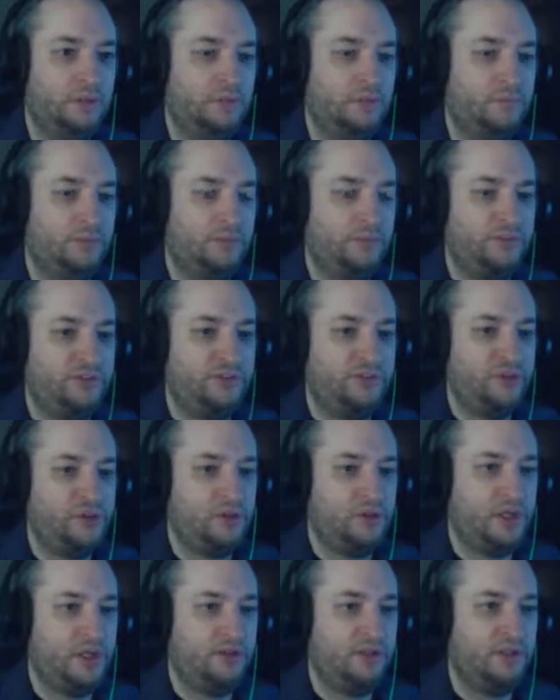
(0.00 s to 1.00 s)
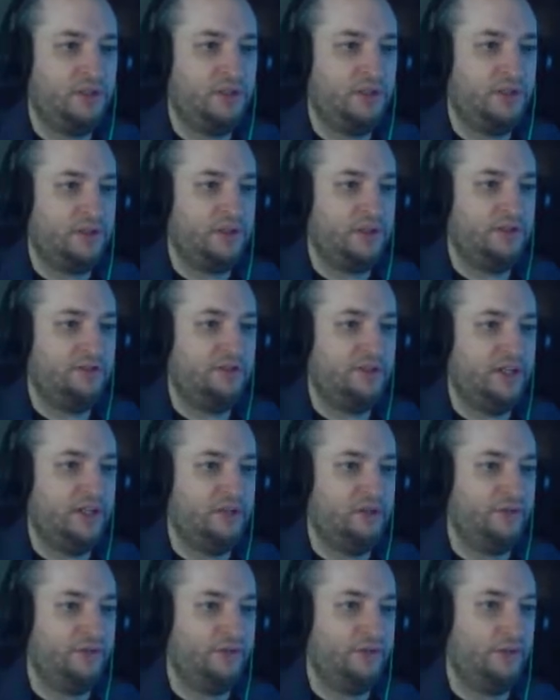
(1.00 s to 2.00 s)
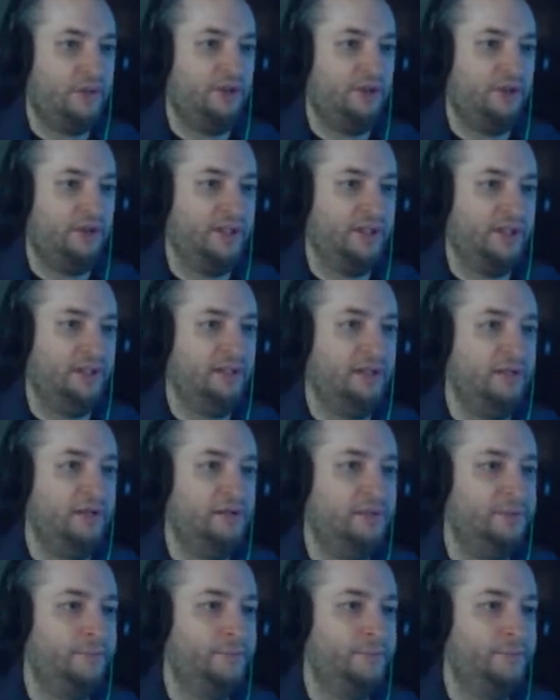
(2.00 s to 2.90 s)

Because we're still on the the Sayer storyline here.